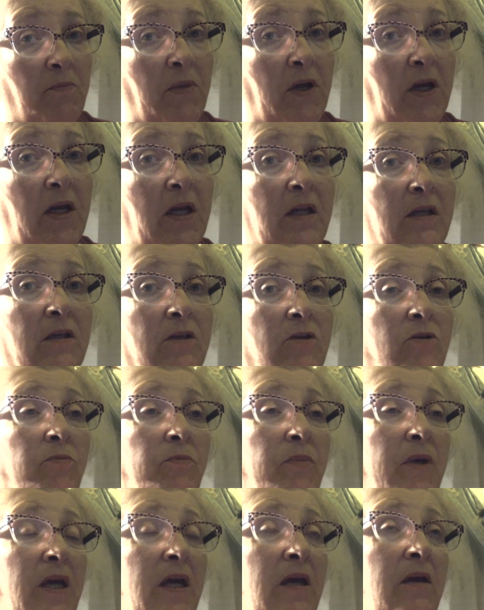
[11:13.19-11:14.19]
but it's to
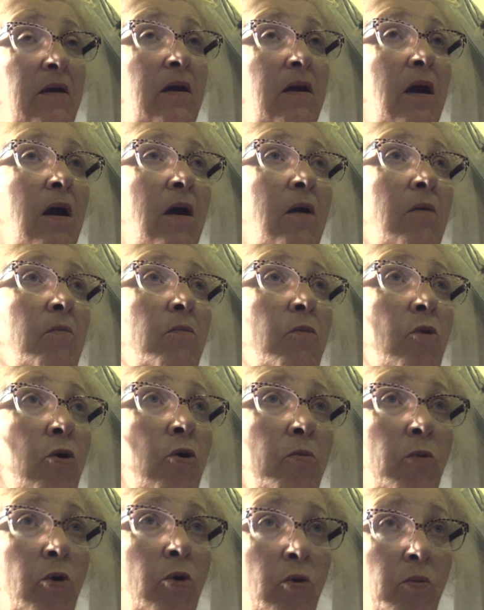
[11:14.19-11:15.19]
be more
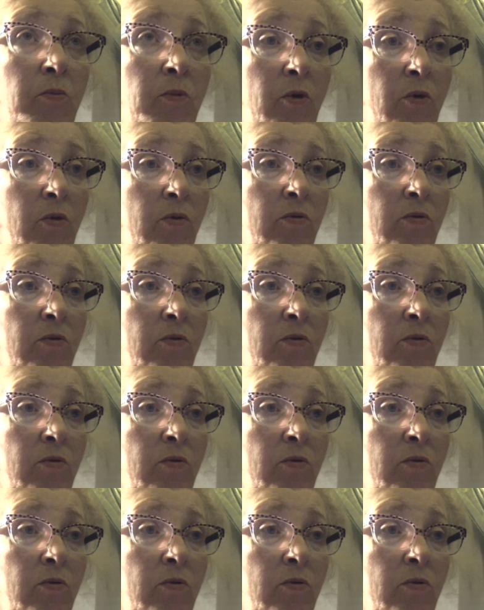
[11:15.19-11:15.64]
mobile,